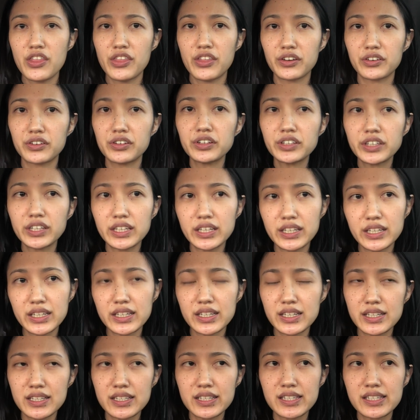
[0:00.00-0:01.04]
the
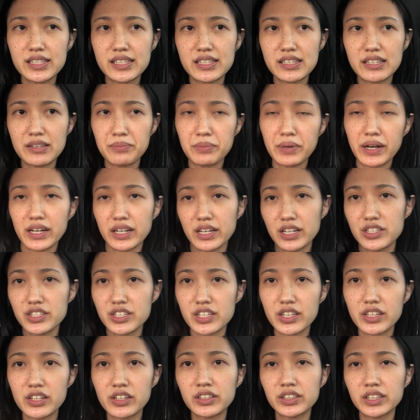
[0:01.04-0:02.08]
cookies, biting
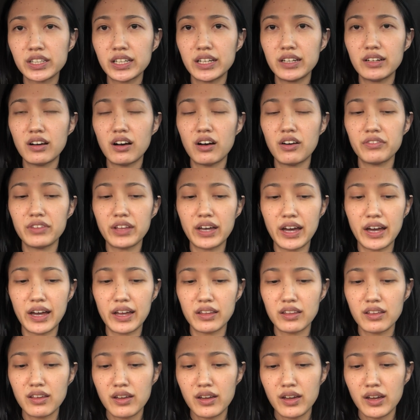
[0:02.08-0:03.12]
into the cookie and all of that.